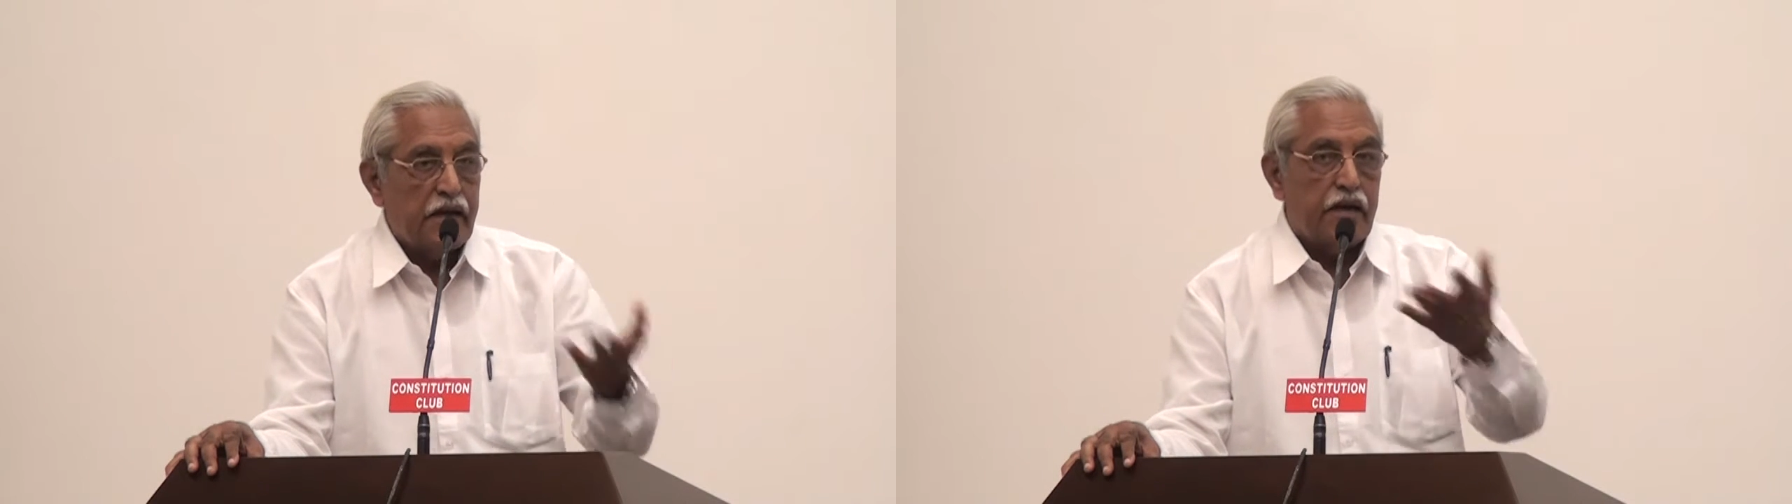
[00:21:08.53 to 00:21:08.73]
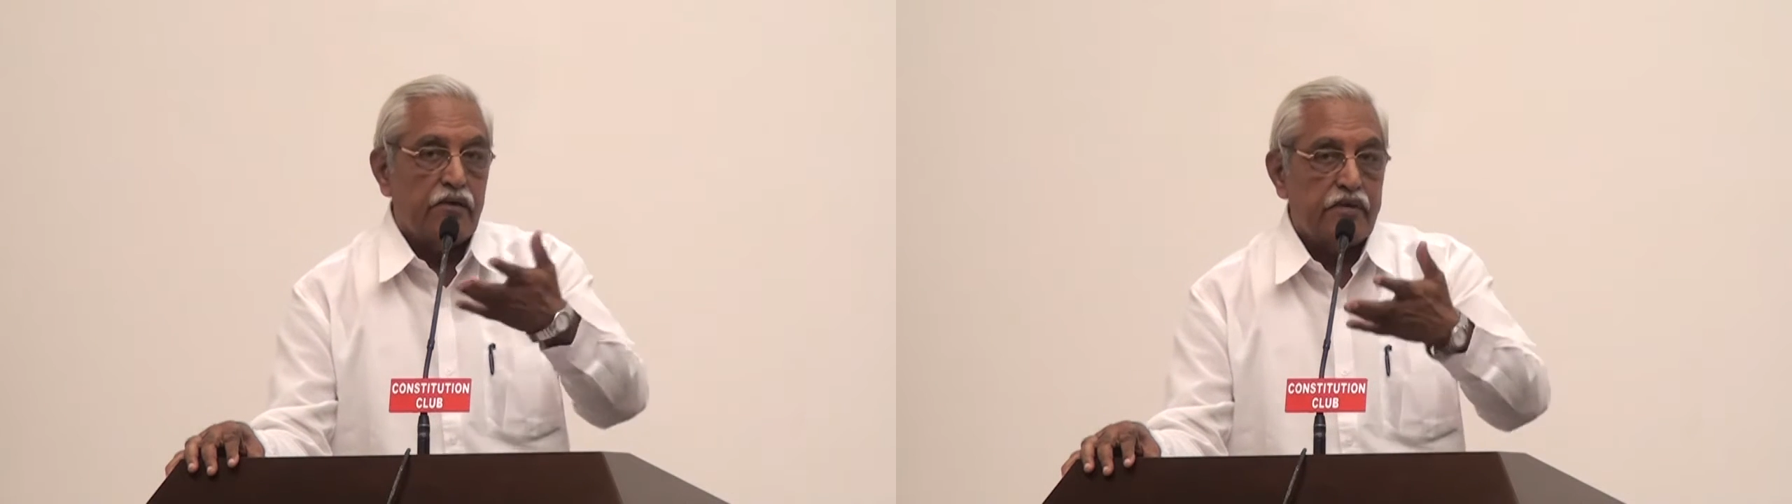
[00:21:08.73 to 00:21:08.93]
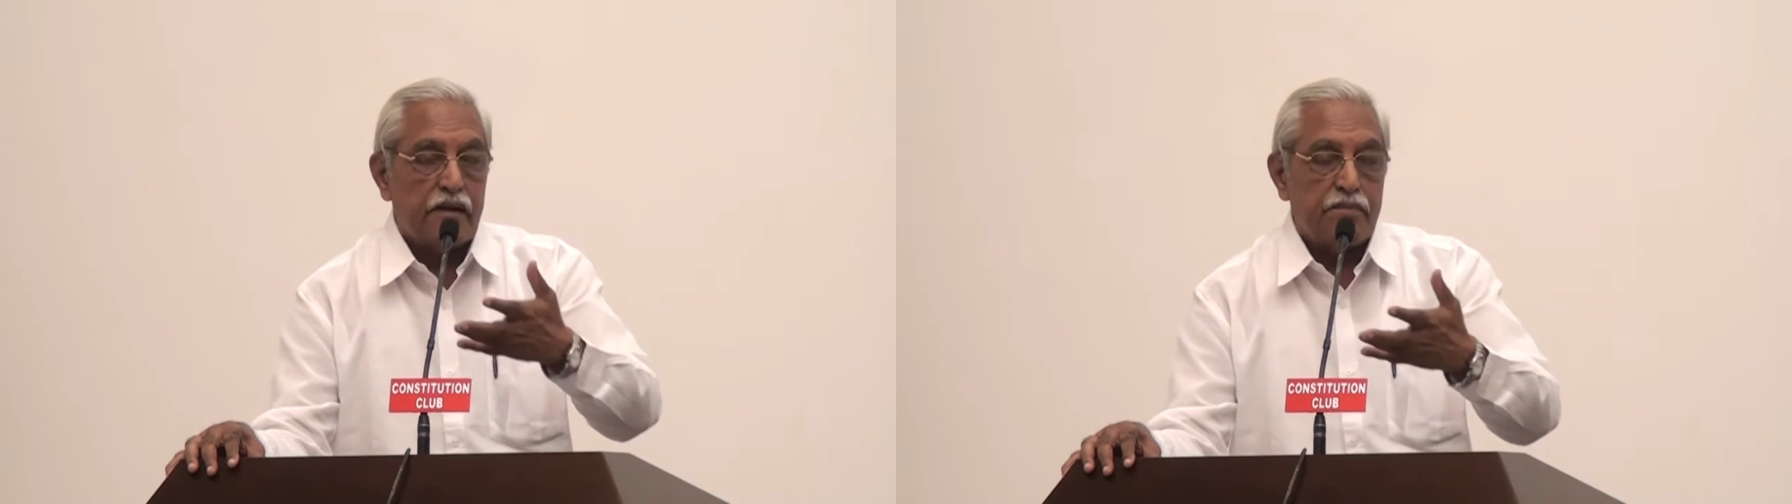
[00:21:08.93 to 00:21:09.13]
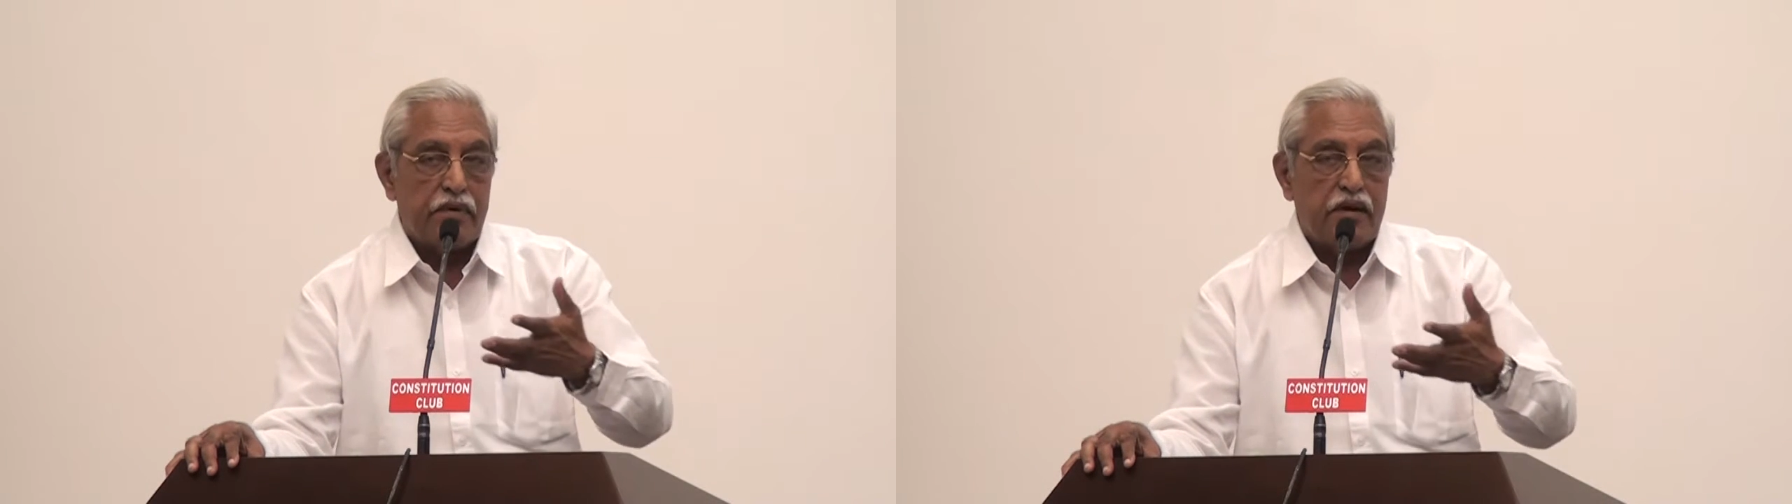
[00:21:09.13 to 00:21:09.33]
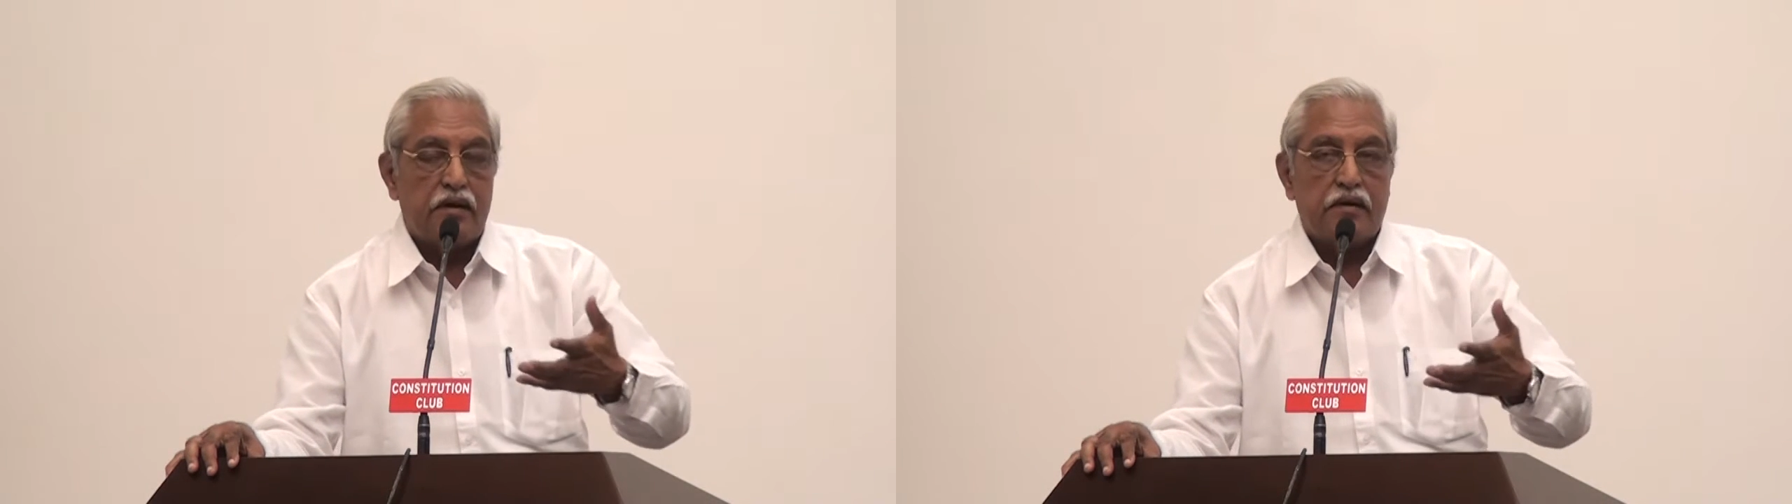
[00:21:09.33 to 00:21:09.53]
leader of
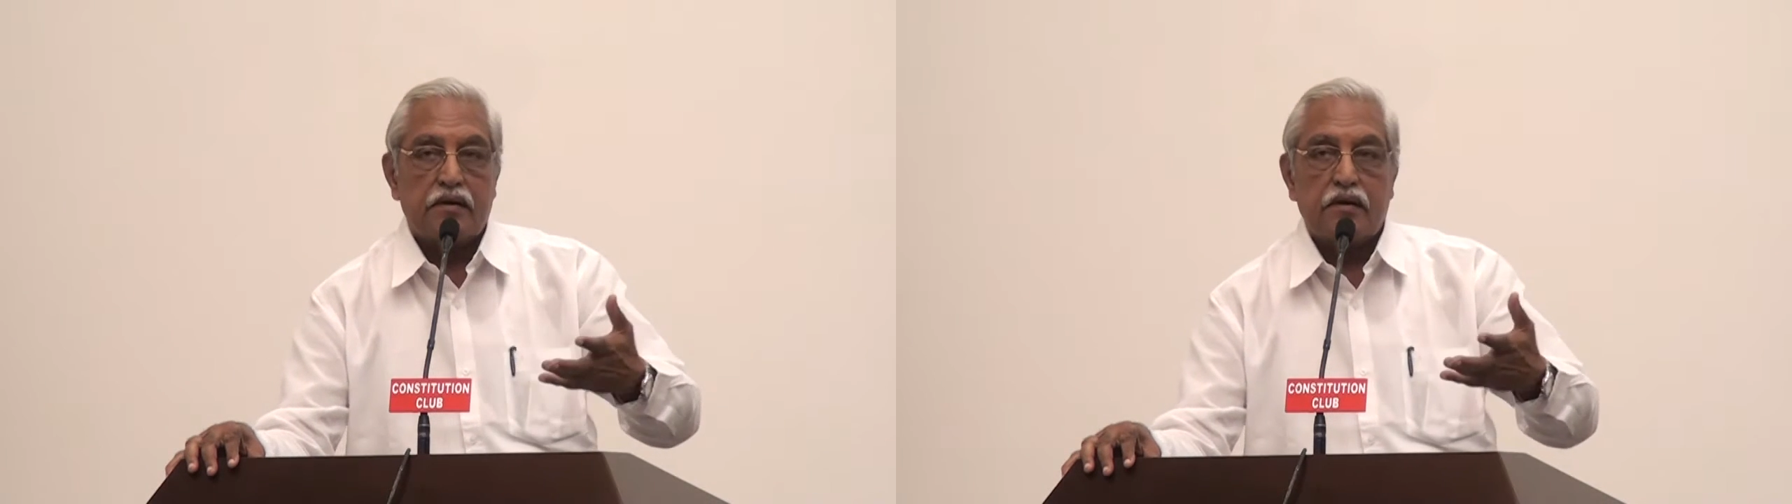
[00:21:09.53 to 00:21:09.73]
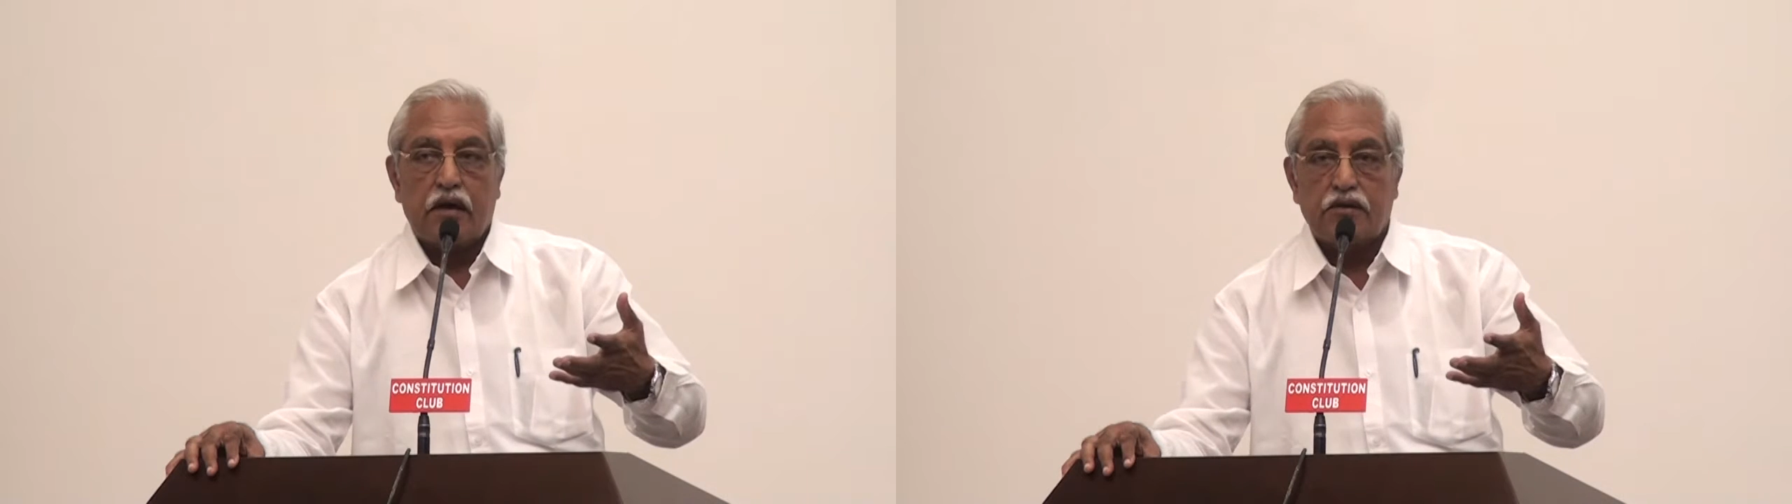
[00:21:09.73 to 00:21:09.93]
the